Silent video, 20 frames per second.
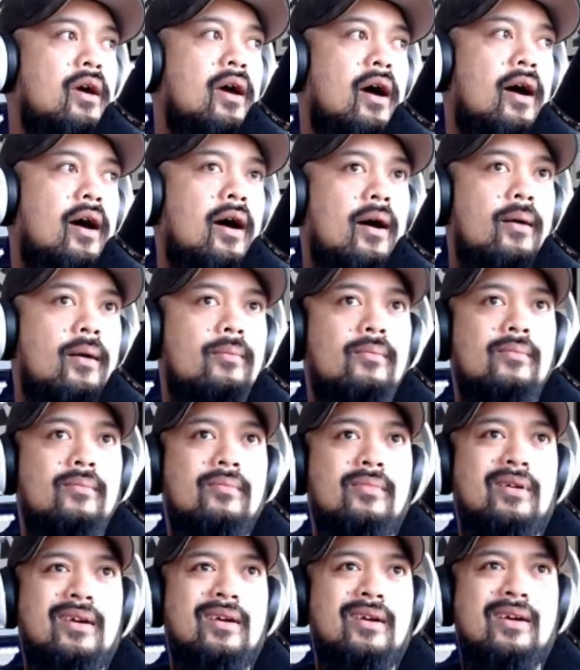
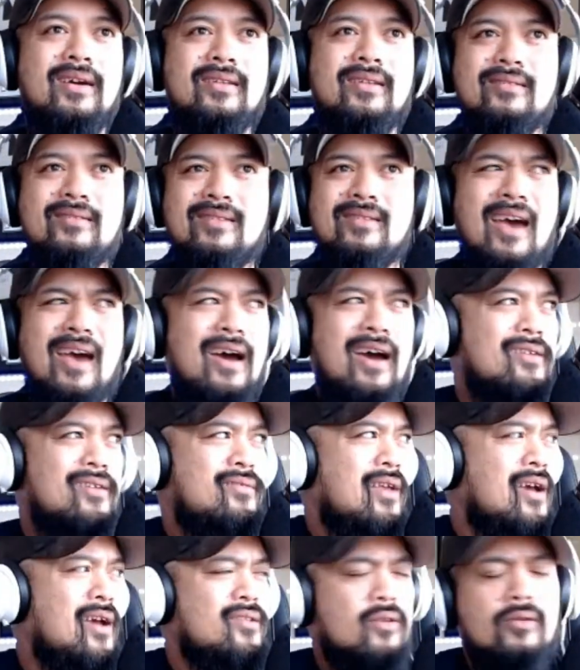And yeah,
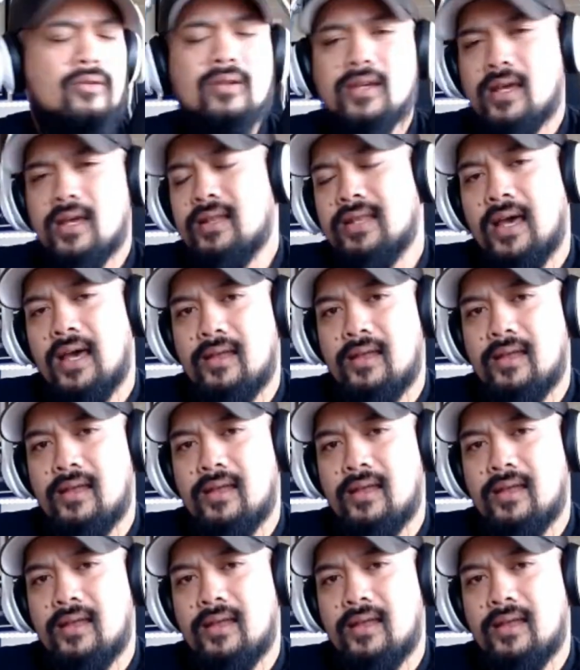I totally get that.